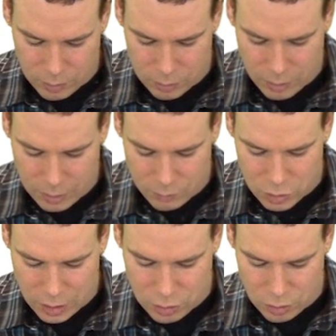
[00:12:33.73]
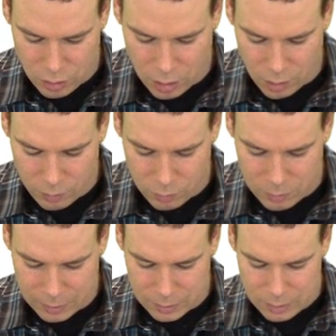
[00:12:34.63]
It's a rate of change in r with
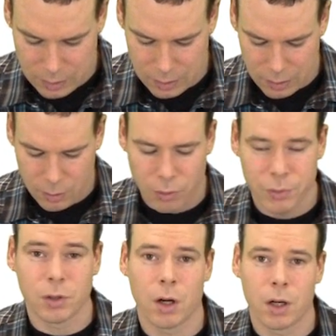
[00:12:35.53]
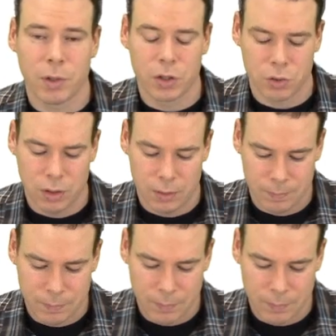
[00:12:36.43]
respect to t. What was r measured in?